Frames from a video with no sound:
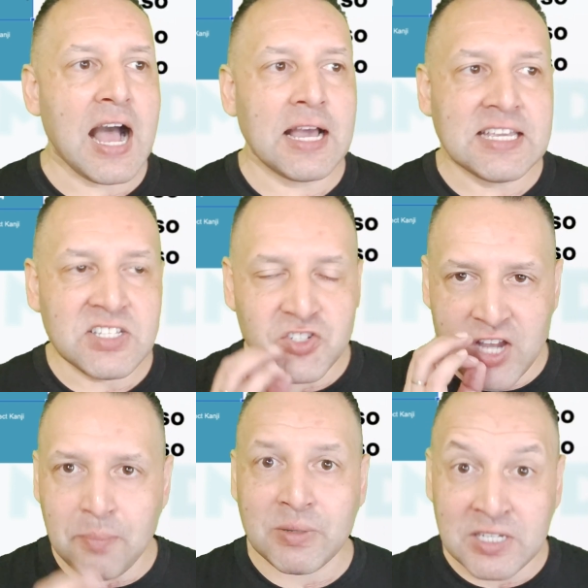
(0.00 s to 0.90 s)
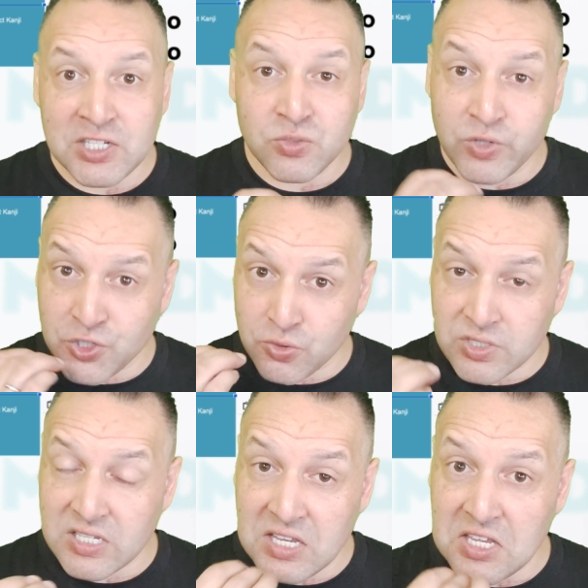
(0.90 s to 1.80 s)
In Japanese, which you'll
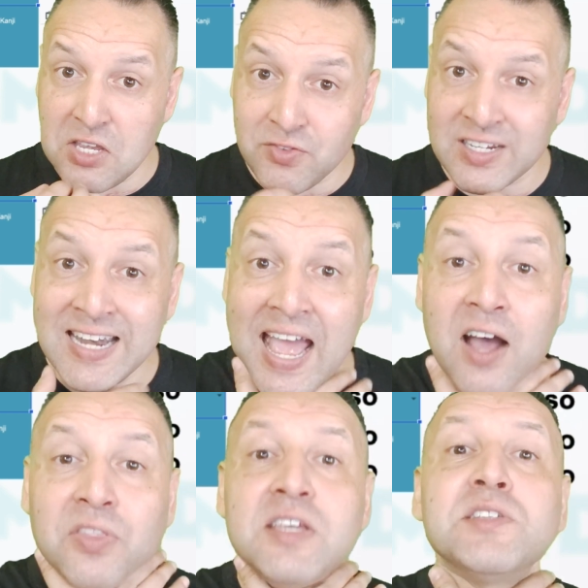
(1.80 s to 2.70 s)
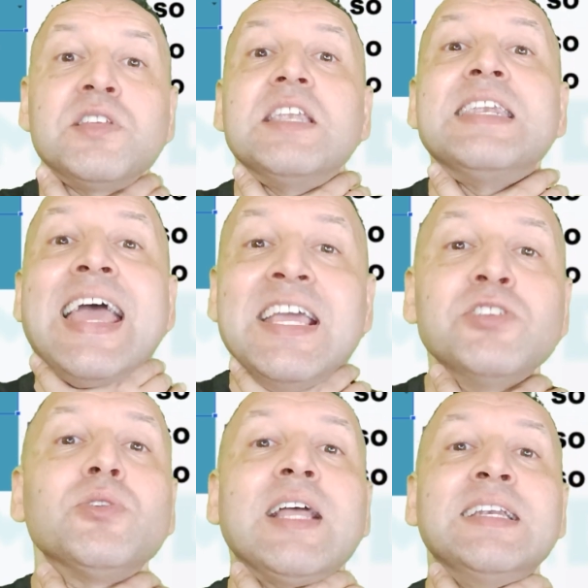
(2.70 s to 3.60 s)
see even now, these
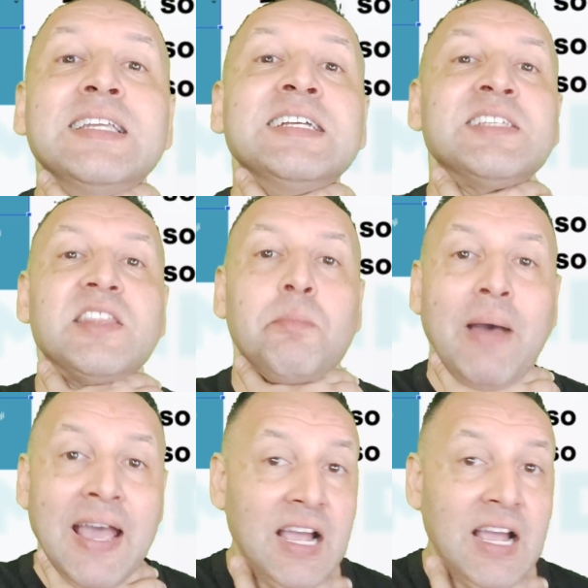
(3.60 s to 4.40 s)
nasal endings at the back,